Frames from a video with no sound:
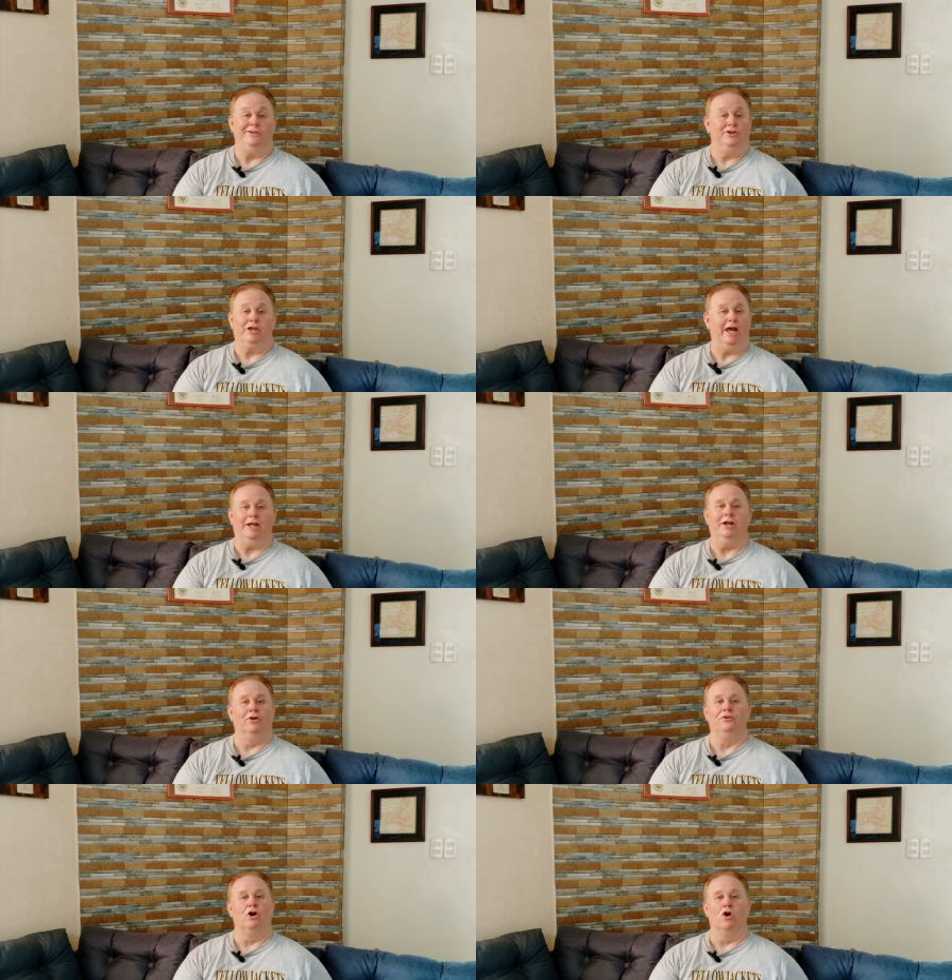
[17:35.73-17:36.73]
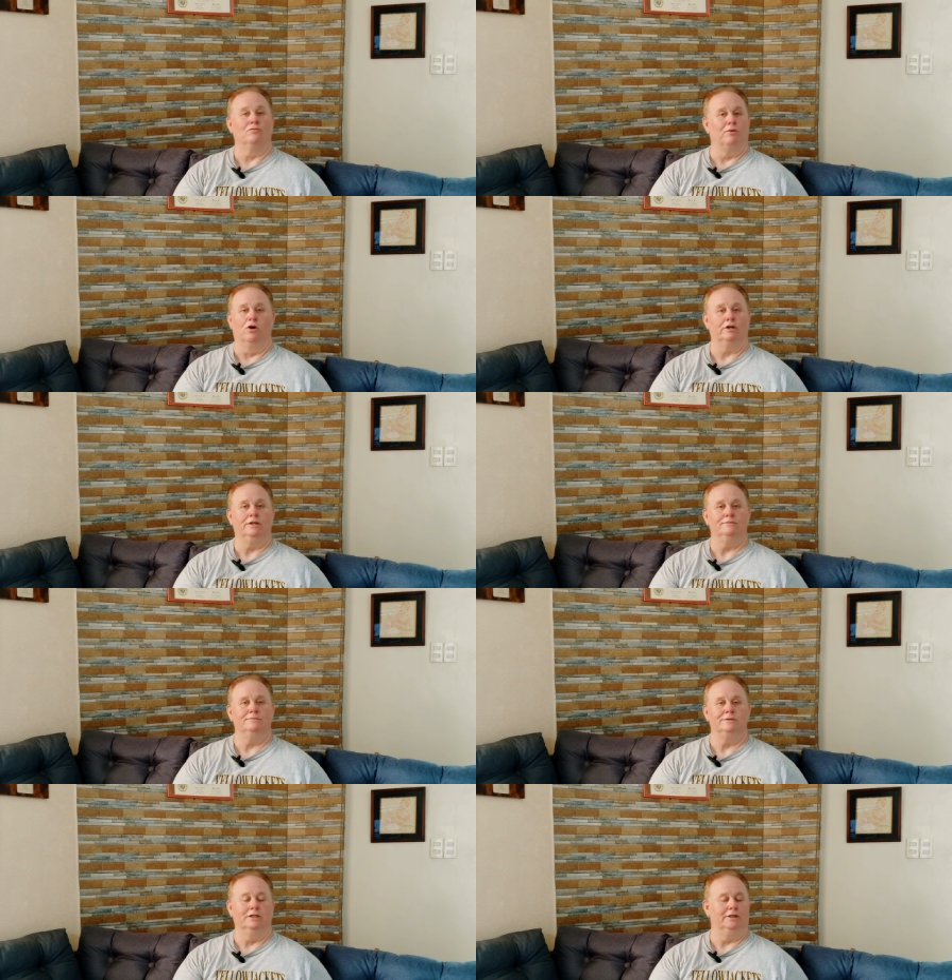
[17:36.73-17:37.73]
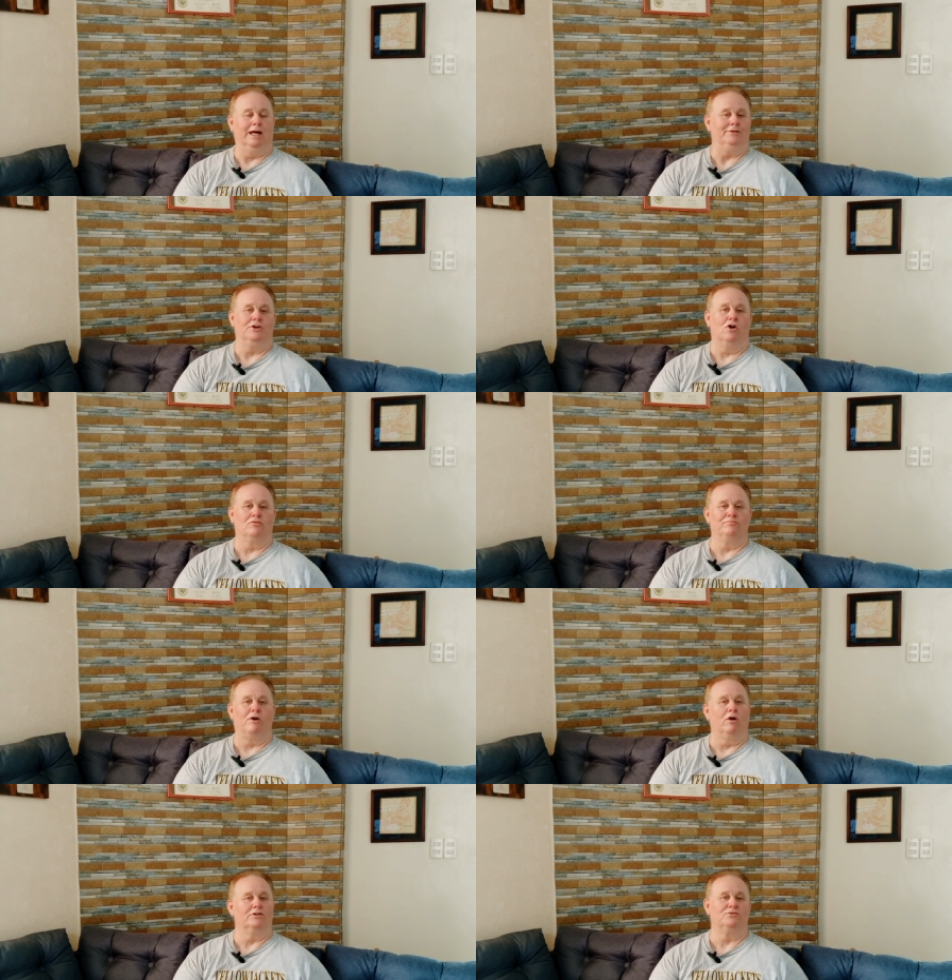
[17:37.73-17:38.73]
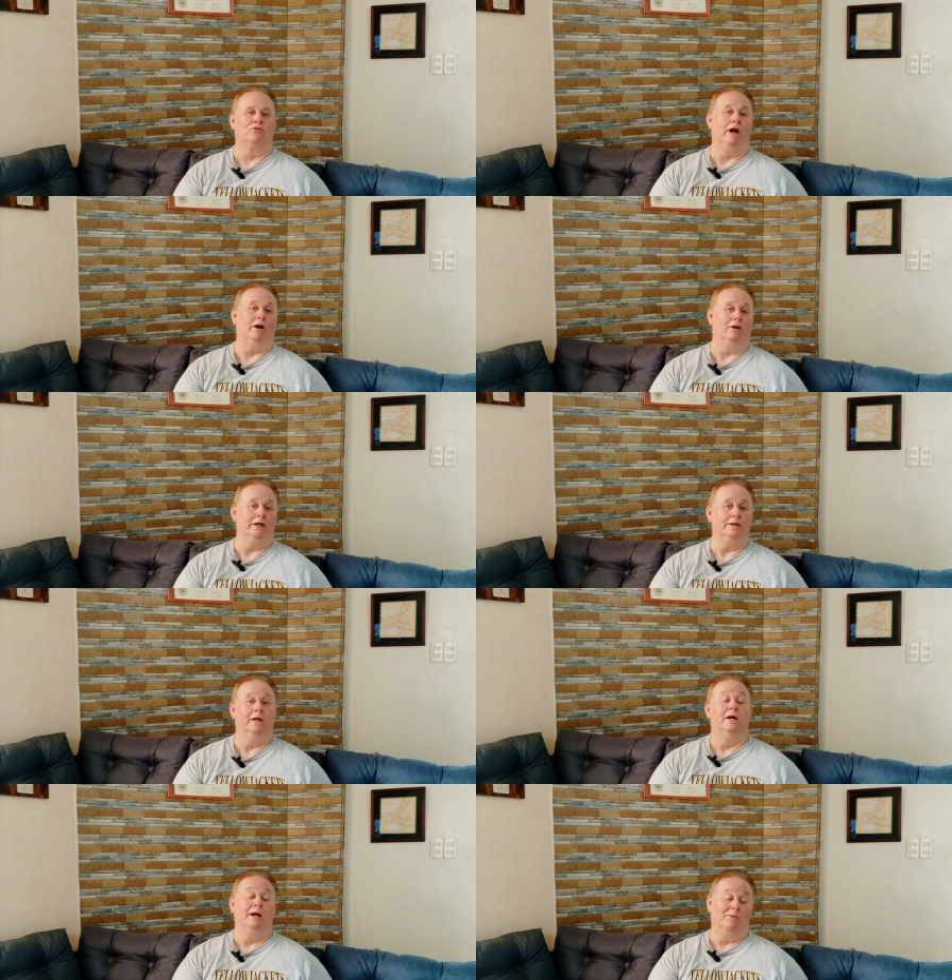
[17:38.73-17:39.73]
And you can't hear a dog barking. That dog barks rarely.